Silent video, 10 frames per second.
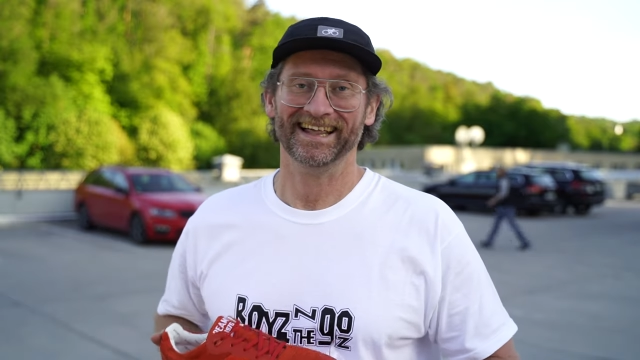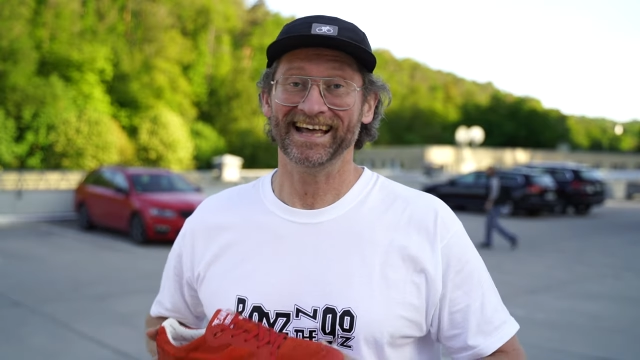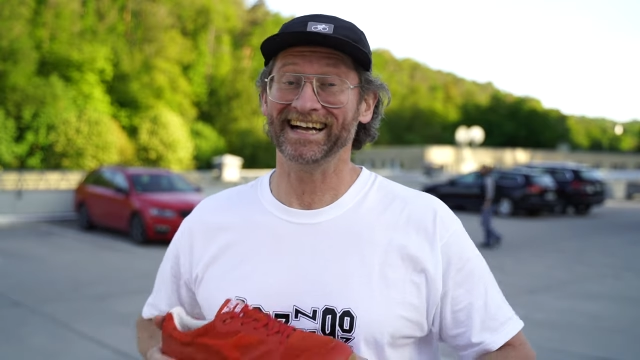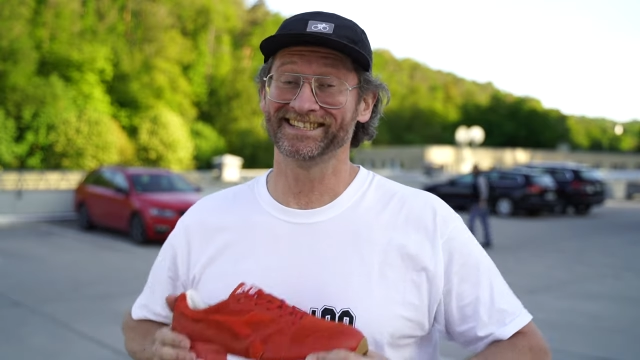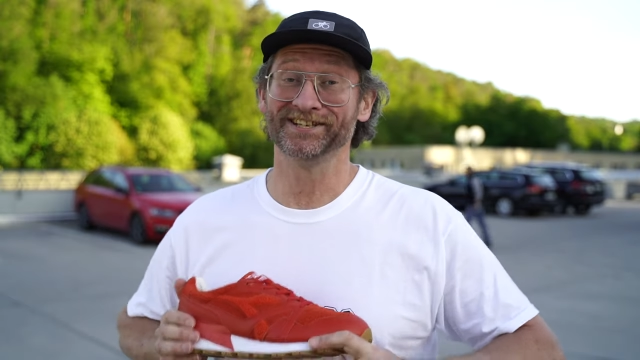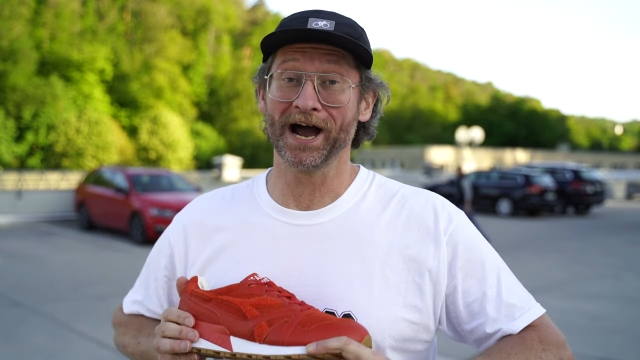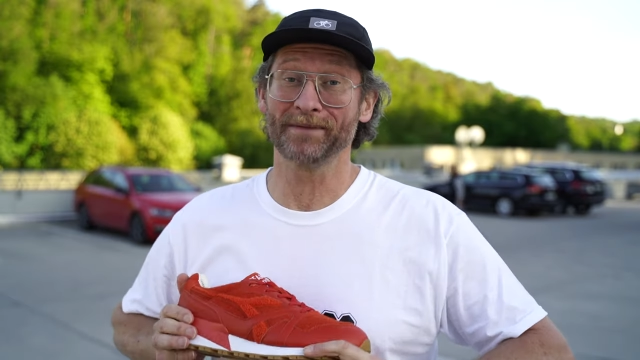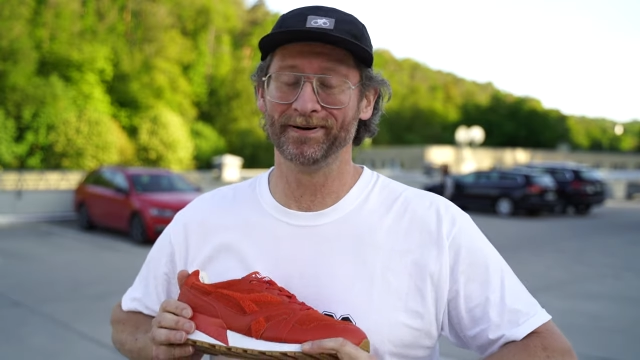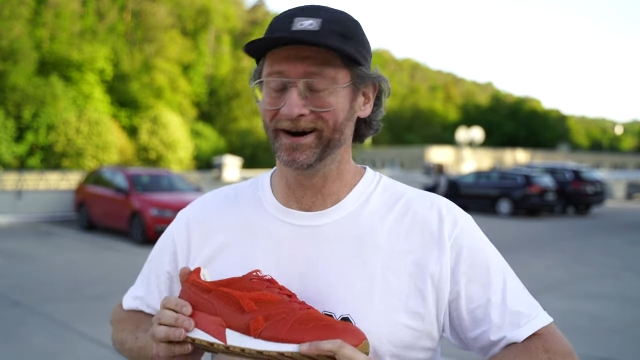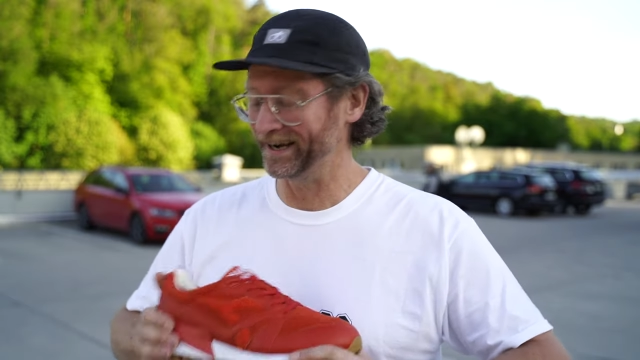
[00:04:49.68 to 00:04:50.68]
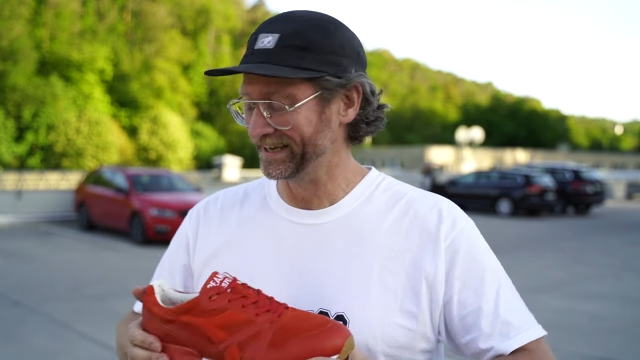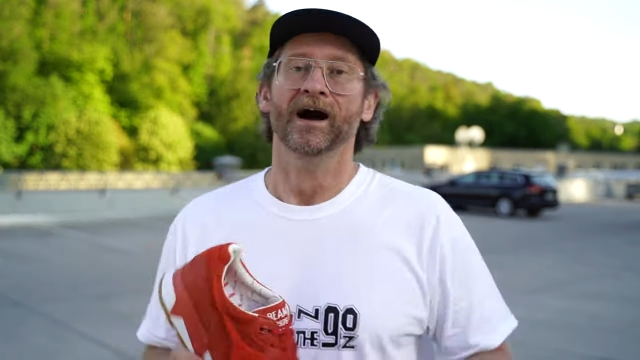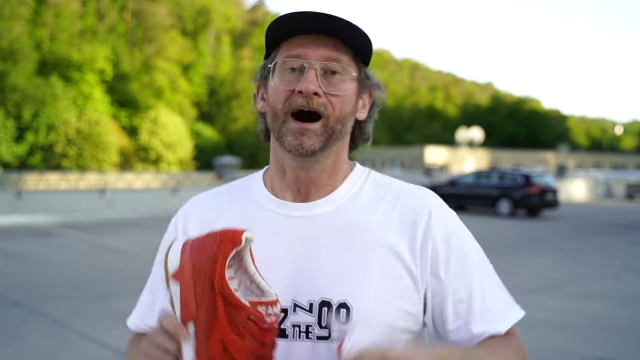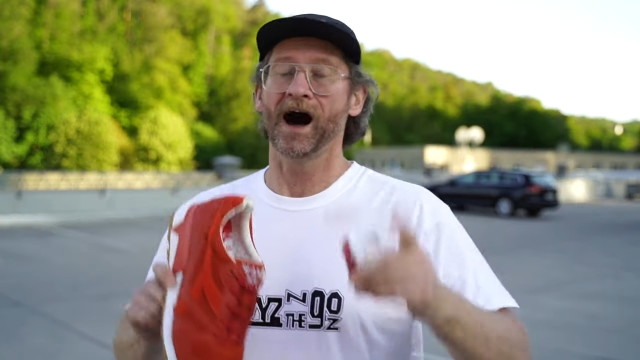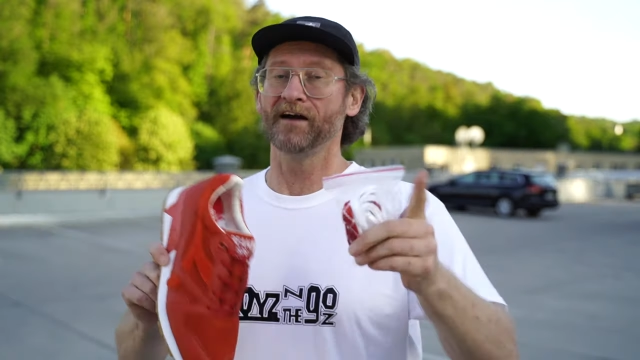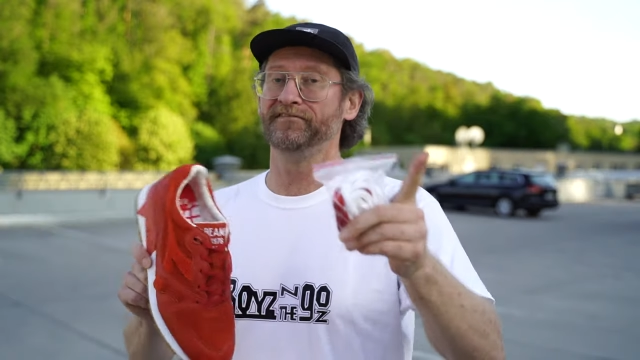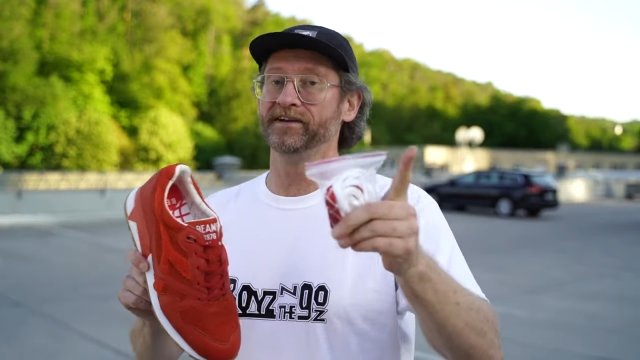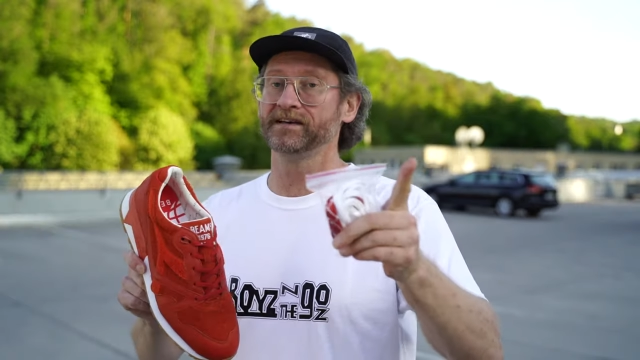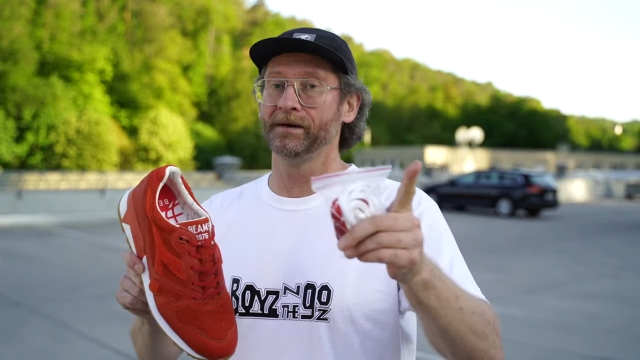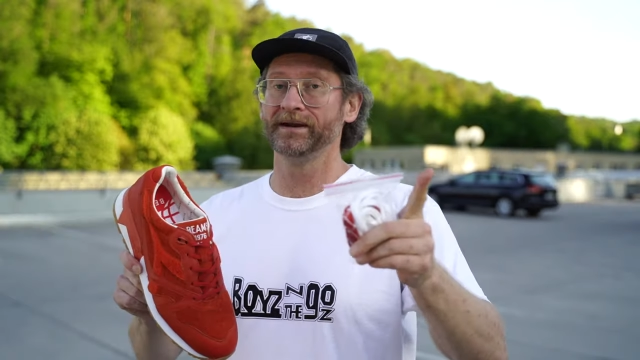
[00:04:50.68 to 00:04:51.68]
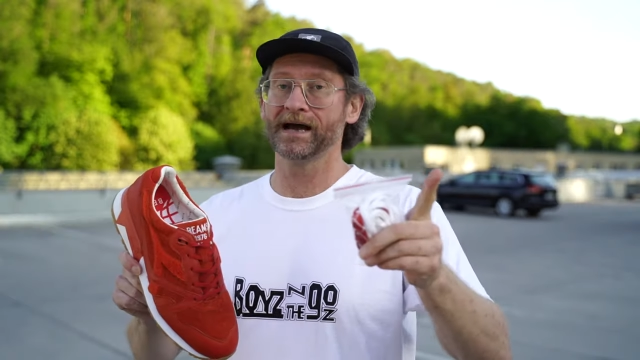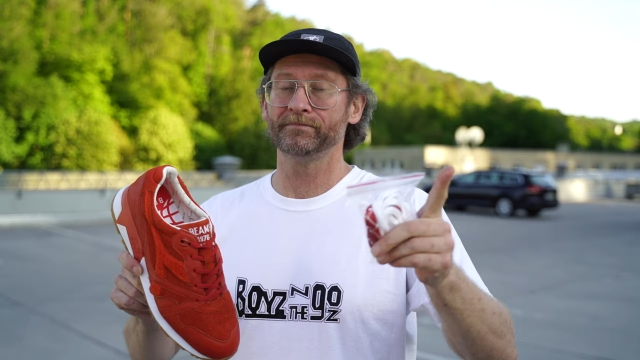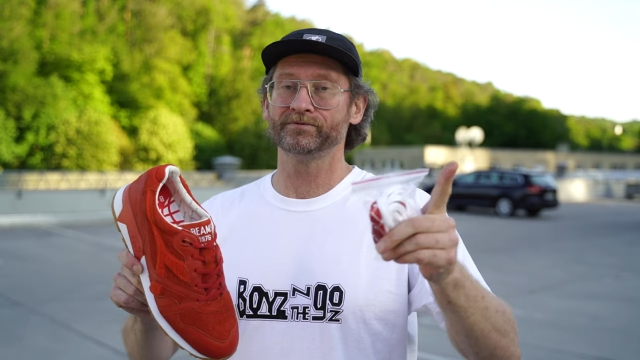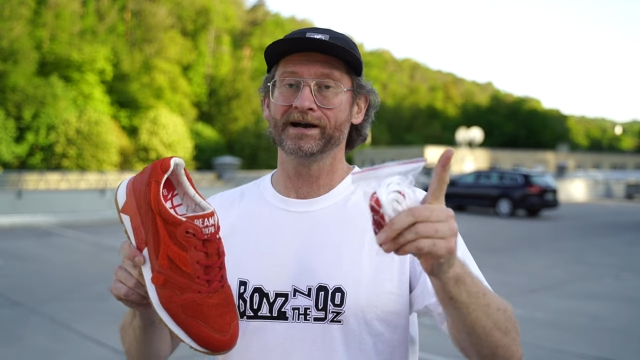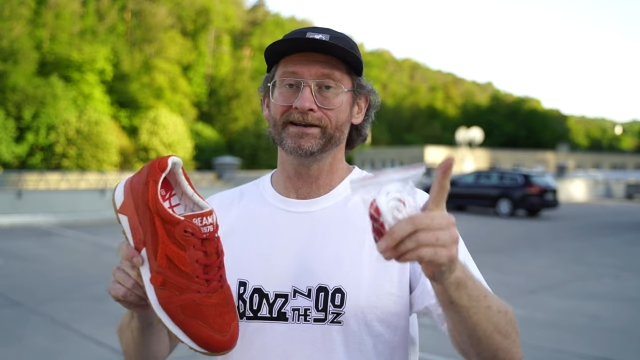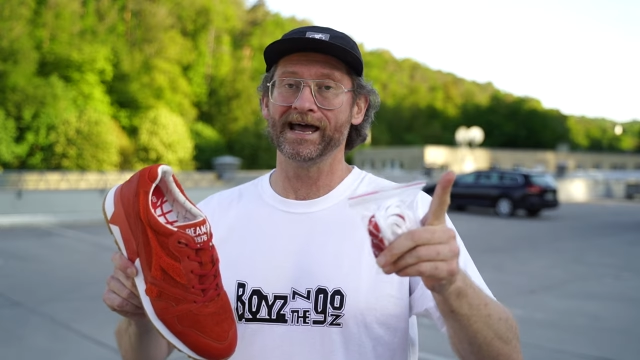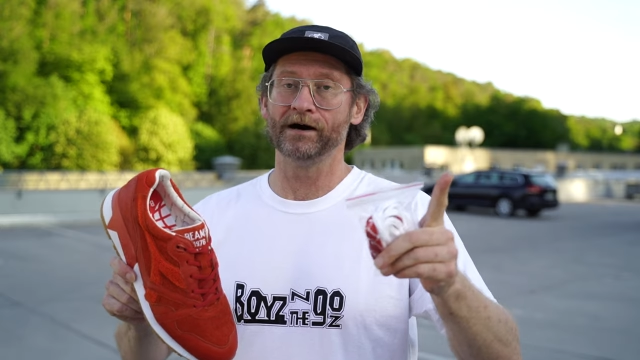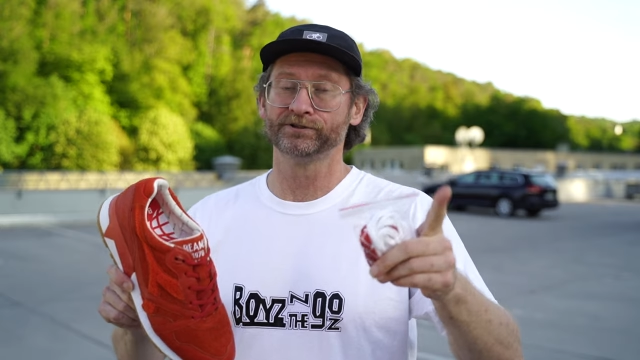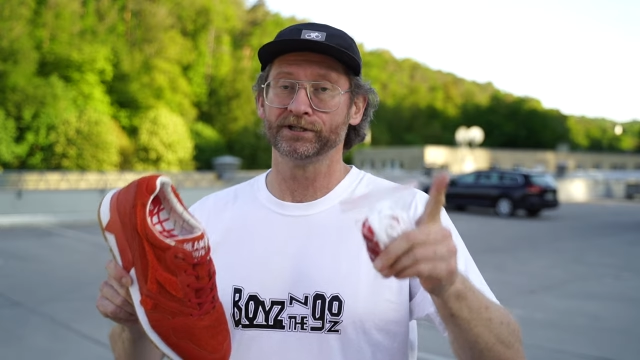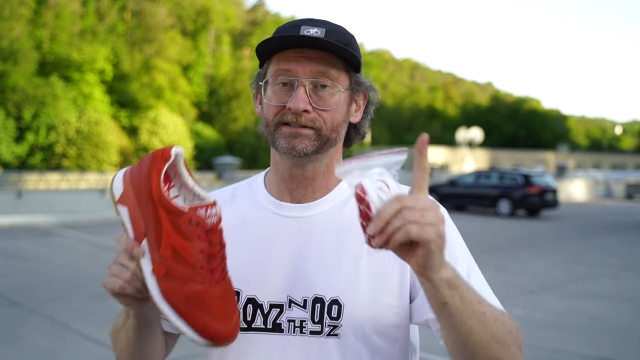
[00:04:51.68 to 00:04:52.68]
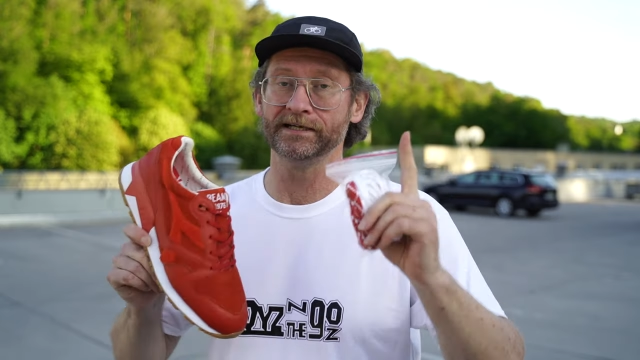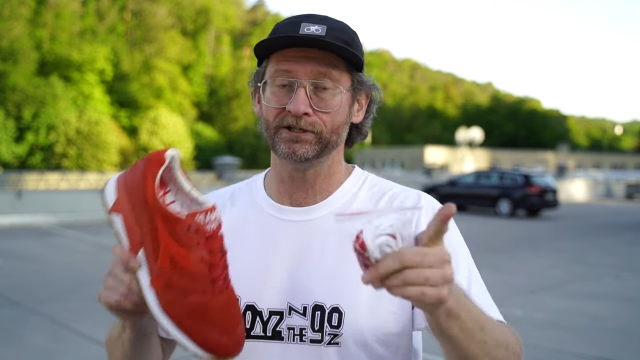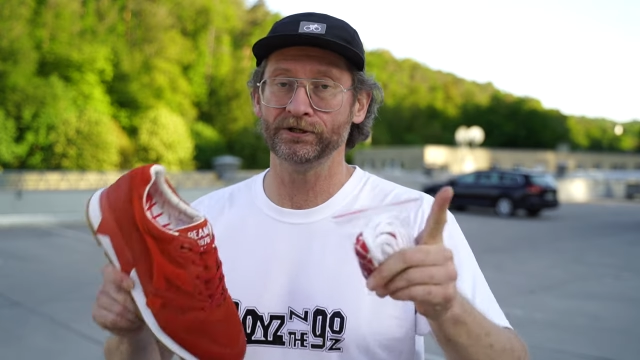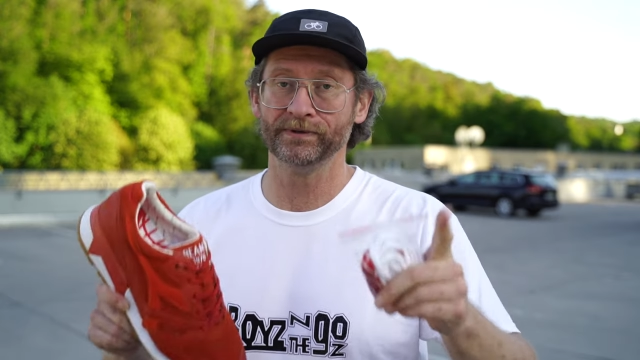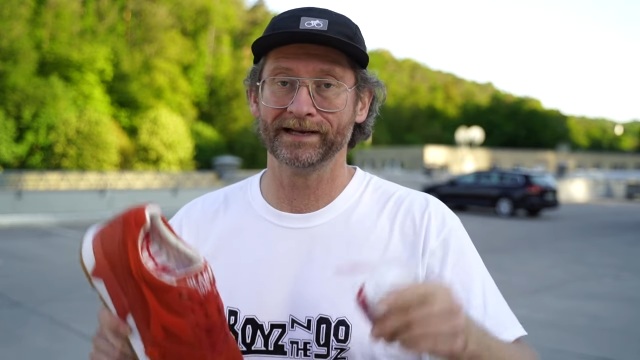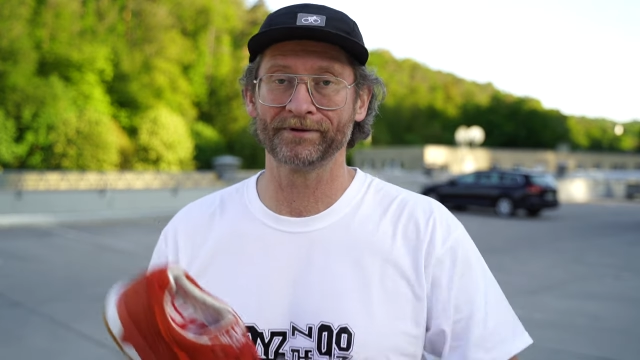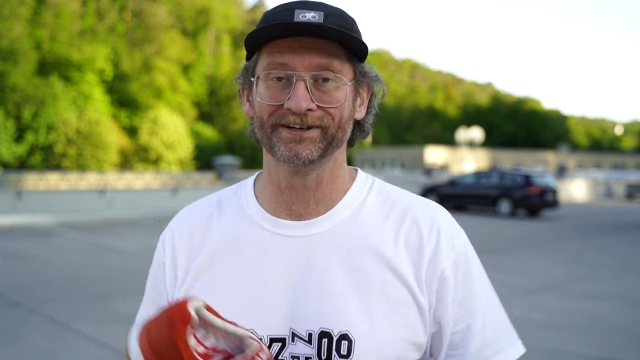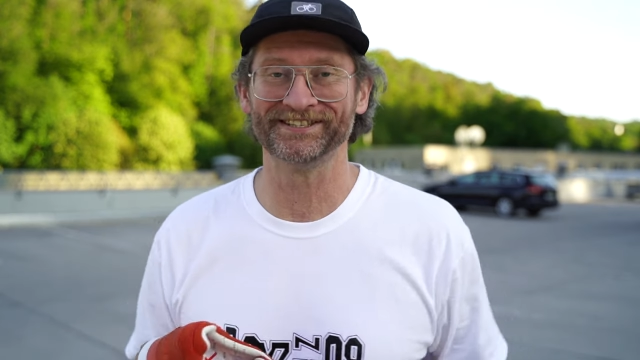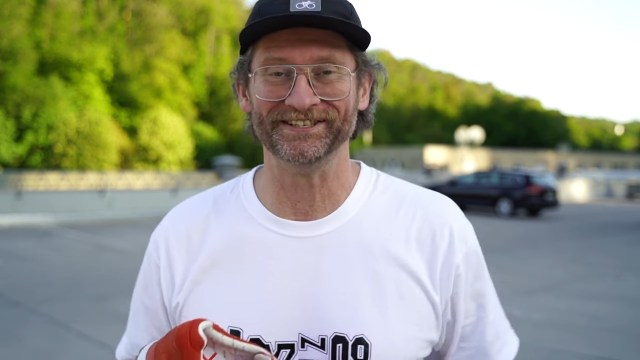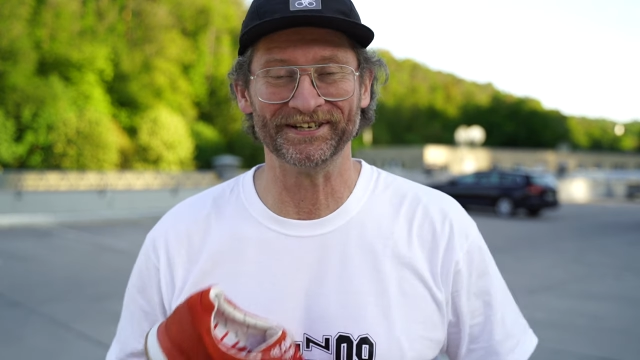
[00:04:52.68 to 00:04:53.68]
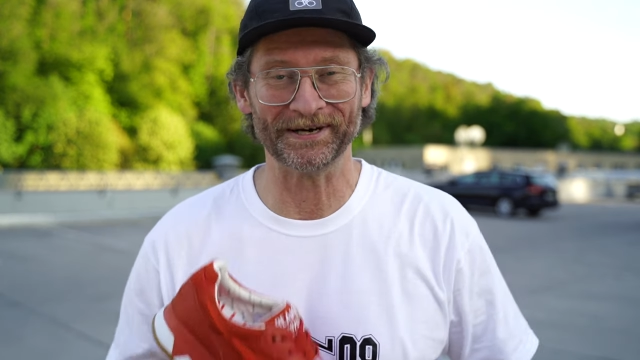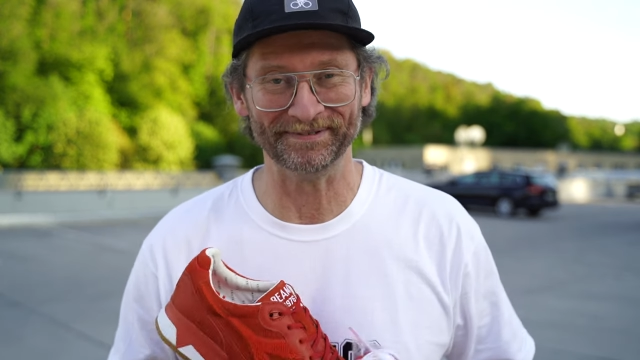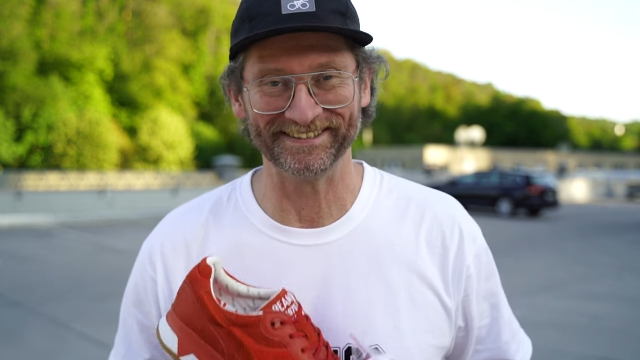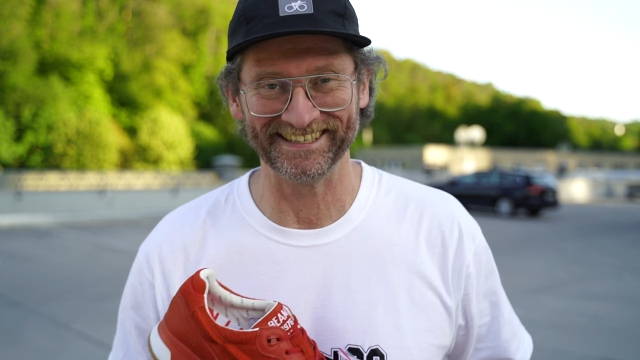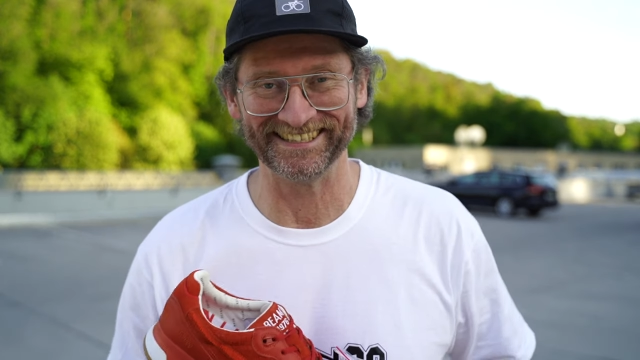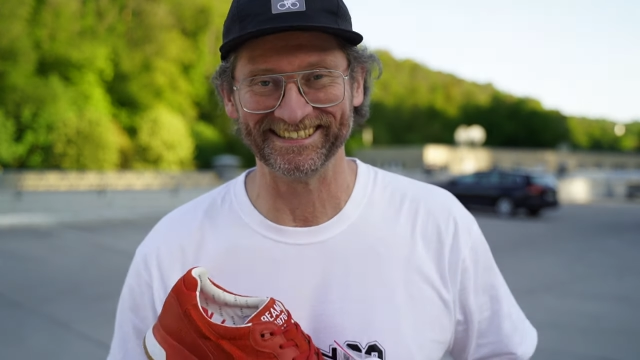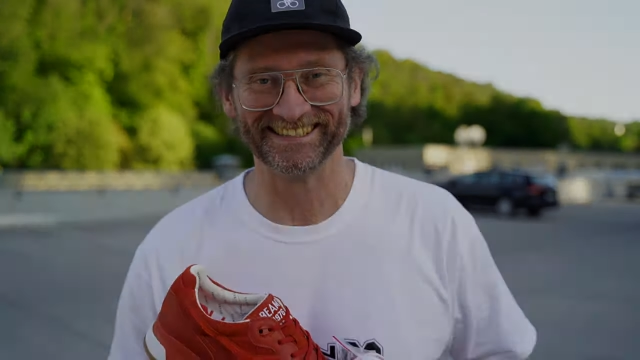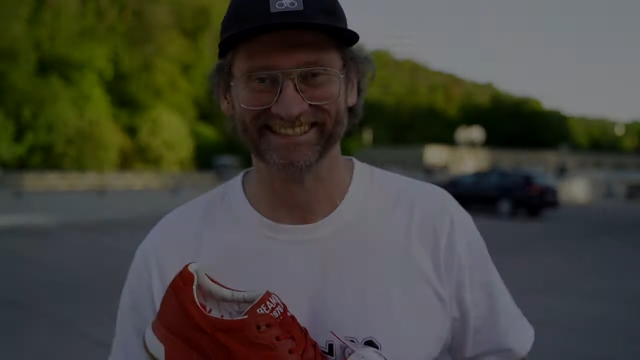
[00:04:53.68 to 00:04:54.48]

That's jackpot. Our feed coming up right now, so stay tuned and I'm gonna see you in a couple seconds.